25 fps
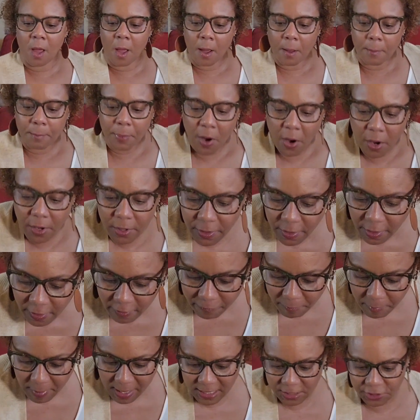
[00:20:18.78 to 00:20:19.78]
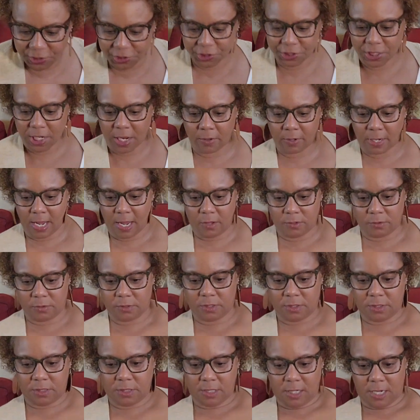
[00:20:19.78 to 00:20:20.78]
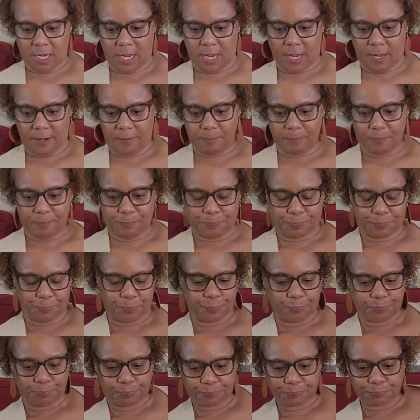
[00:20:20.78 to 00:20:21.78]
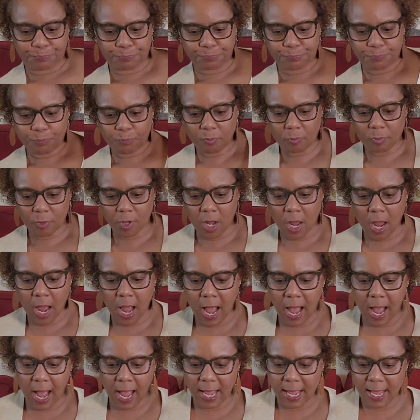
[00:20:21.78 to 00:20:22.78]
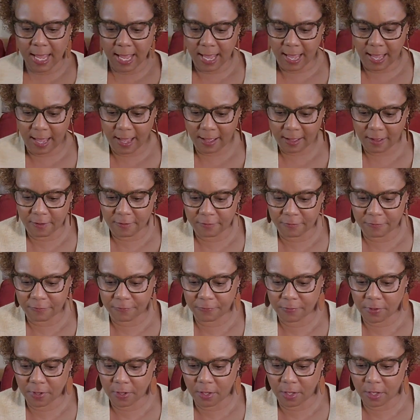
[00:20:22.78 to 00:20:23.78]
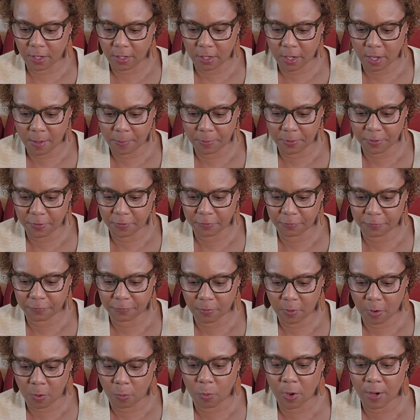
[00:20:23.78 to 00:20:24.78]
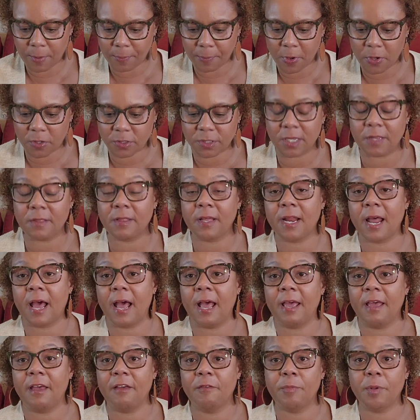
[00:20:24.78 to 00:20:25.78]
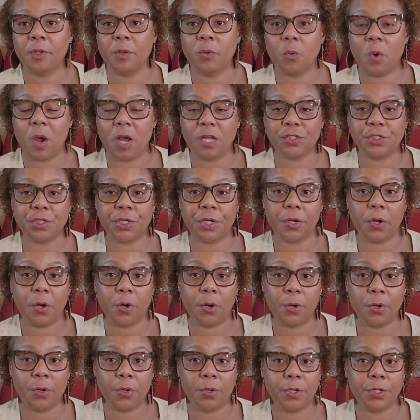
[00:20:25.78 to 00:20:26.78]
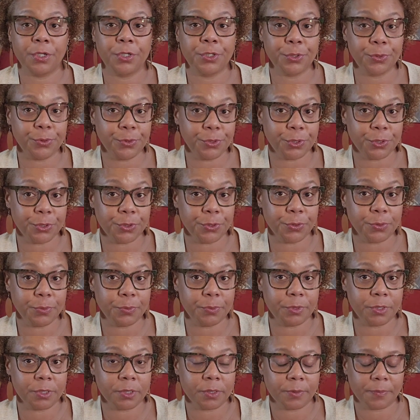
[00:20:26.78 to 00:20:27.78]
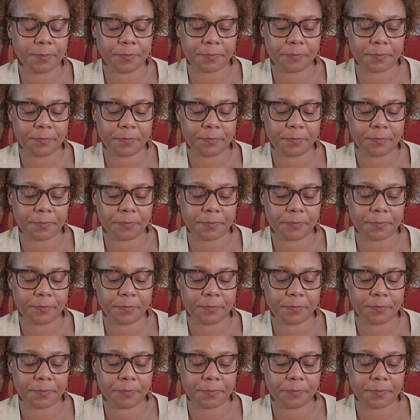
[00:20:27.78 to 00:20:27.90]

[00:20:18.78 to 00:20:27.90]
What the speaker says: part of my shout outs today, I have a couple of, or one person that I have been watching her YouTubes.